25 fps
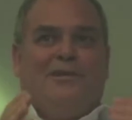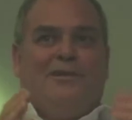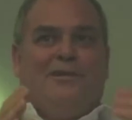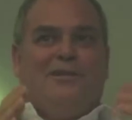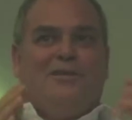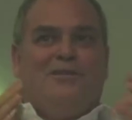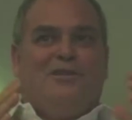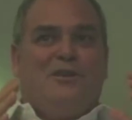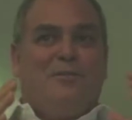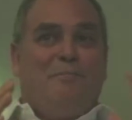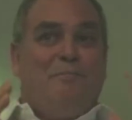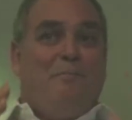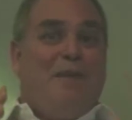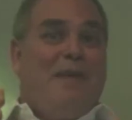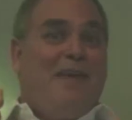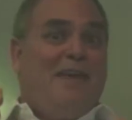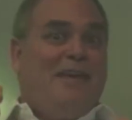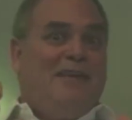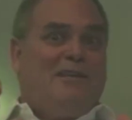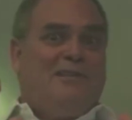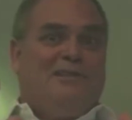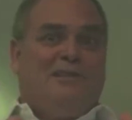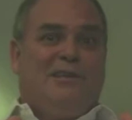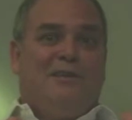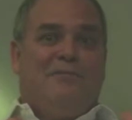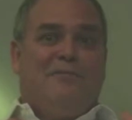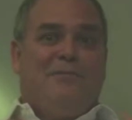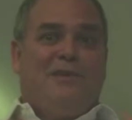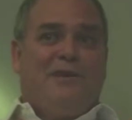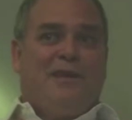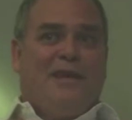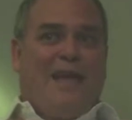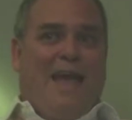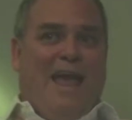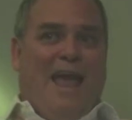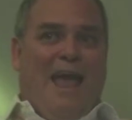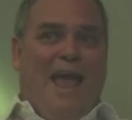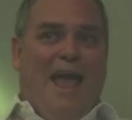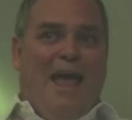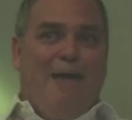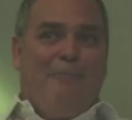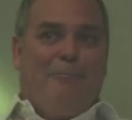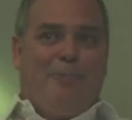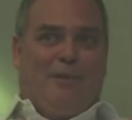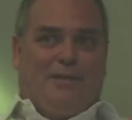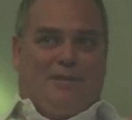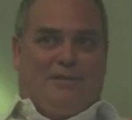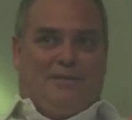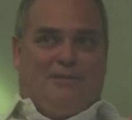to make something happen,